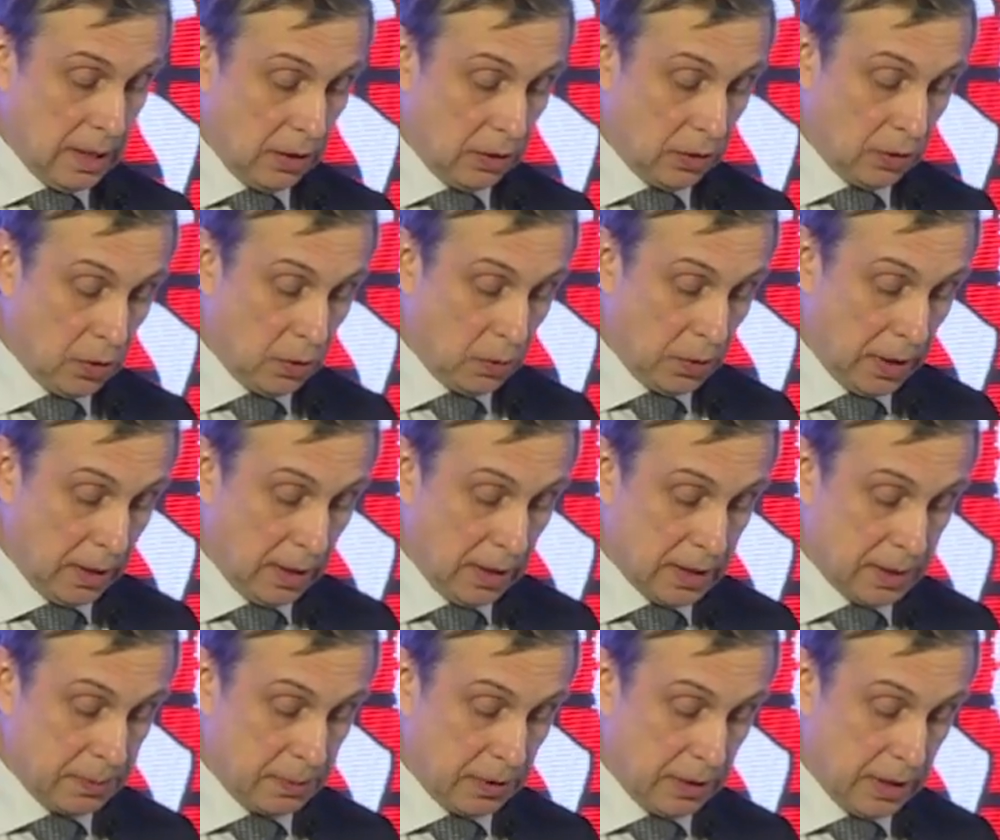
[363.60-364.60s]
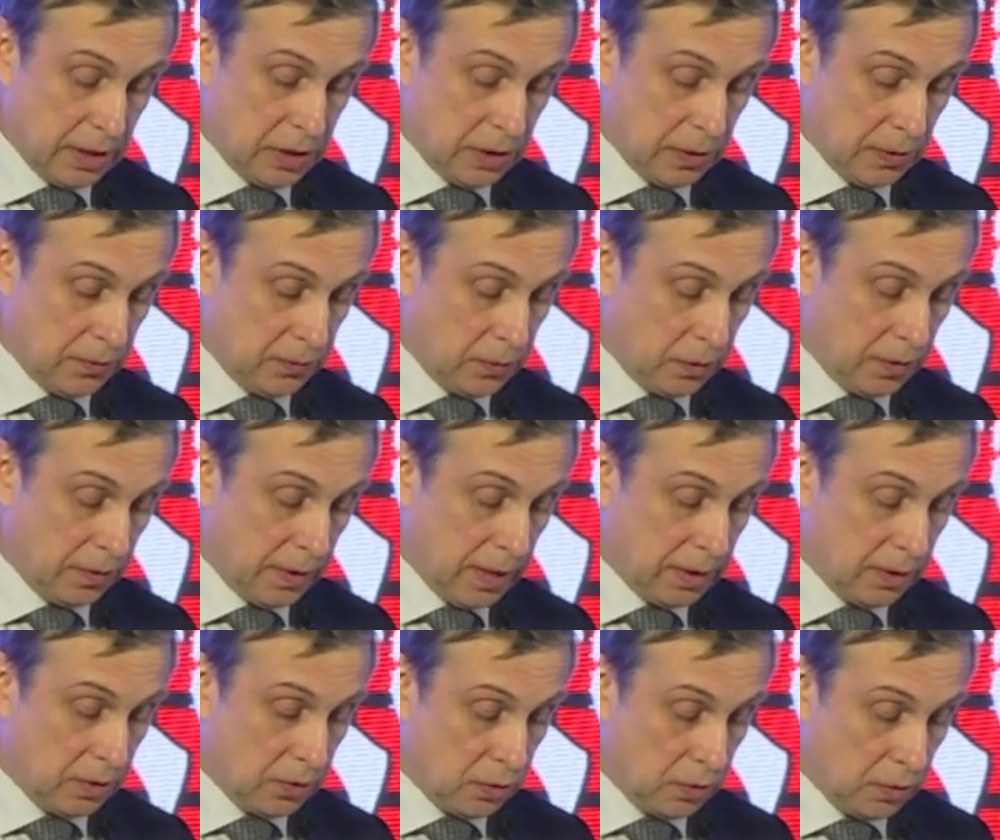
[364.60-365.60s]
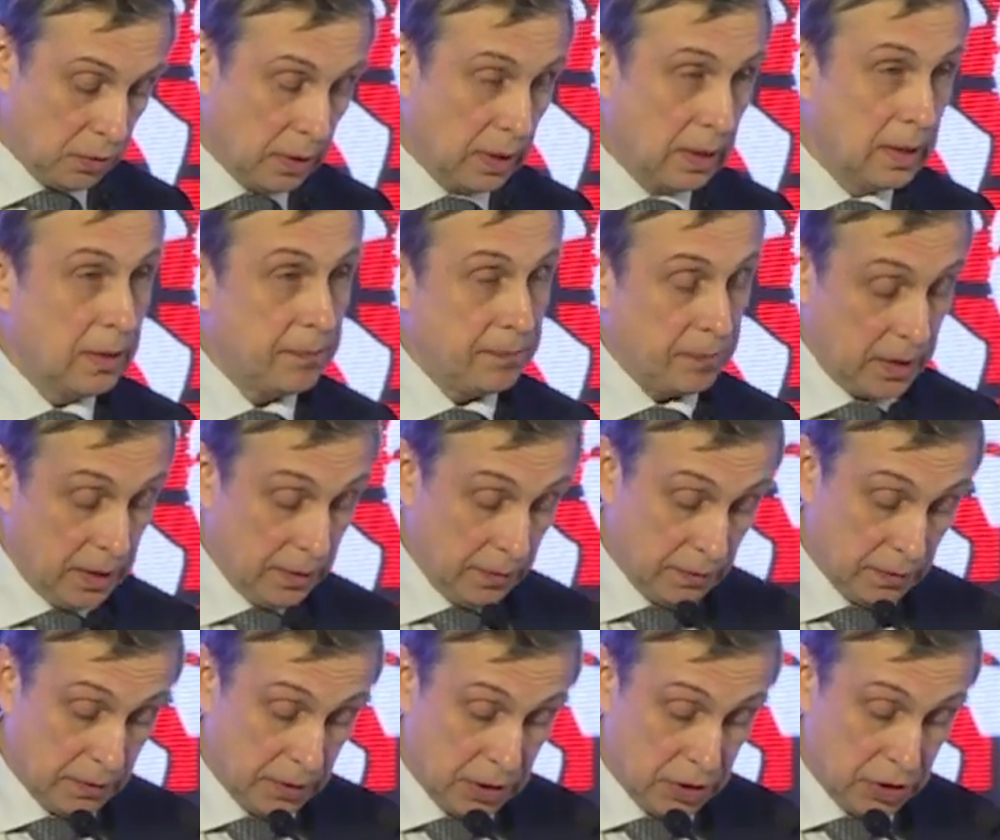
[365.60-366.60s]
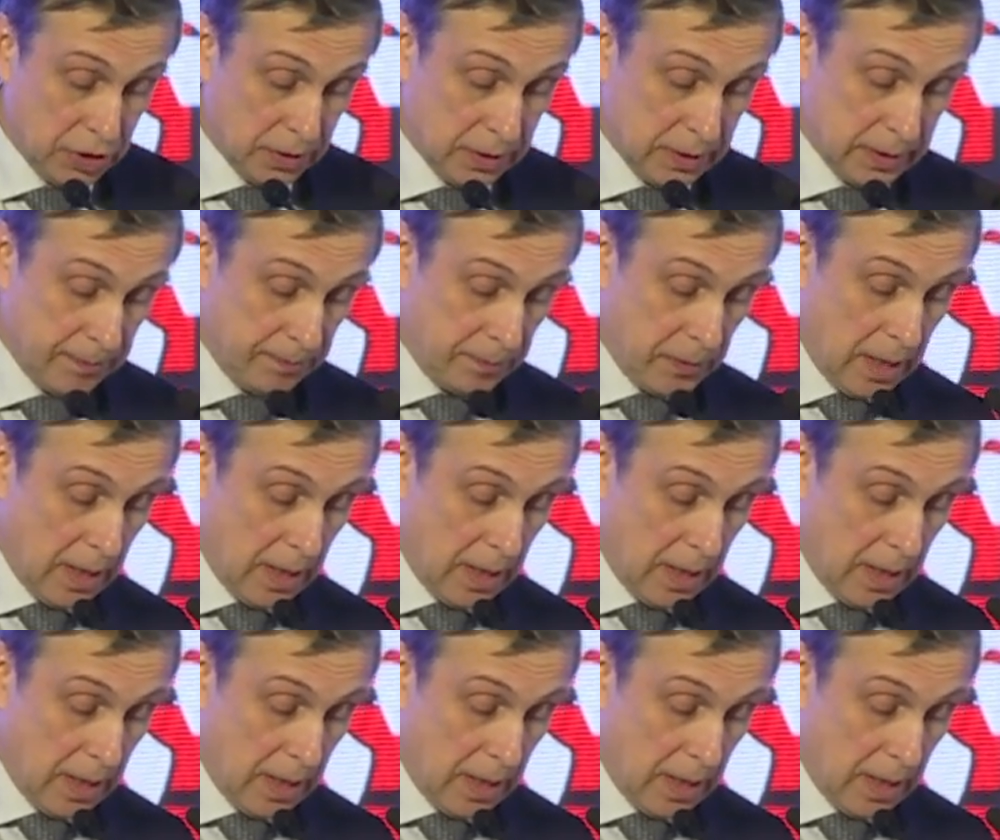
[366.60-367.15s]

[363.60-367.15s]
growing aspirations for greater role in the regions.